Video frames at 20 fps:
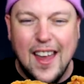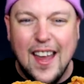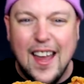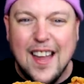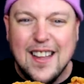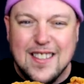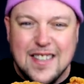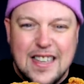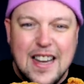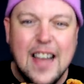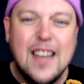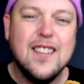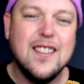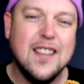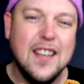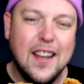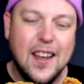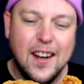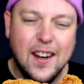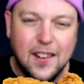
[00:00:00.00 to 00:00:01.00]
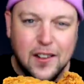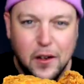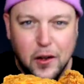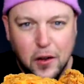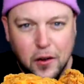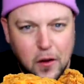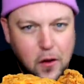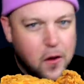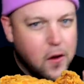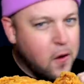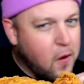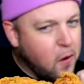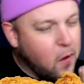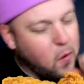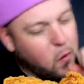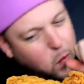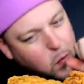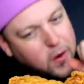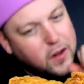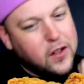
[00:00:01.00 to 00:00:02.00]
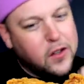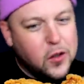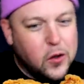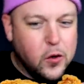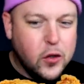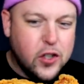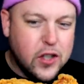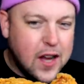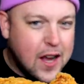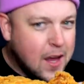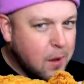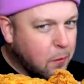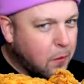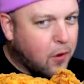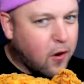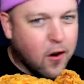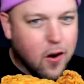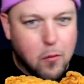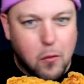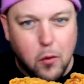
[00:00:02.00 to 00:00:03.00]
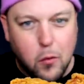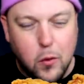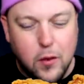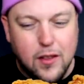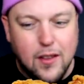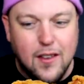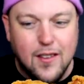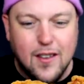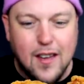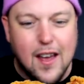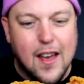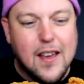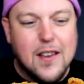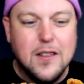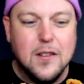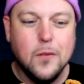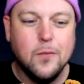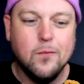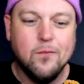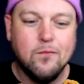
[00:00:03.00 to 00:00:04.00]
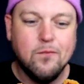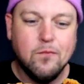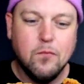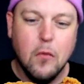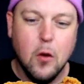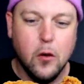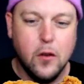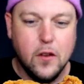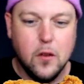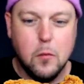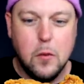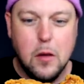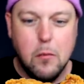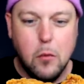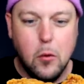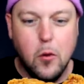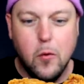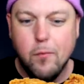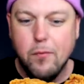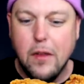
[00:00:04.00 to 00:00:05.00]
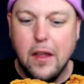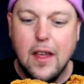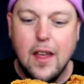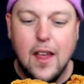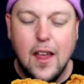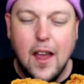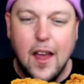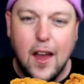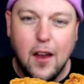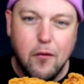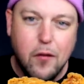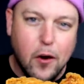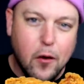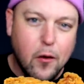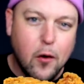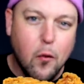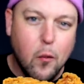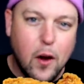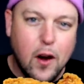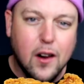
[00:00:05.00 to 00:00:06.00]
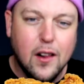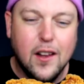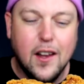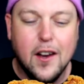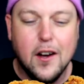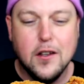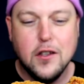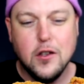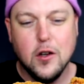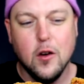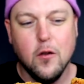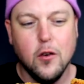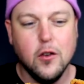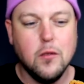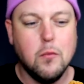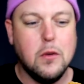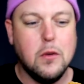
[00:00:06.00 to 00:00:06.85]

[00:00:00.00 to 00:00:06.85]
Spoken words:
it's nice to get a little 1-2 jab karma with these guys or these people. And very rarely in a server's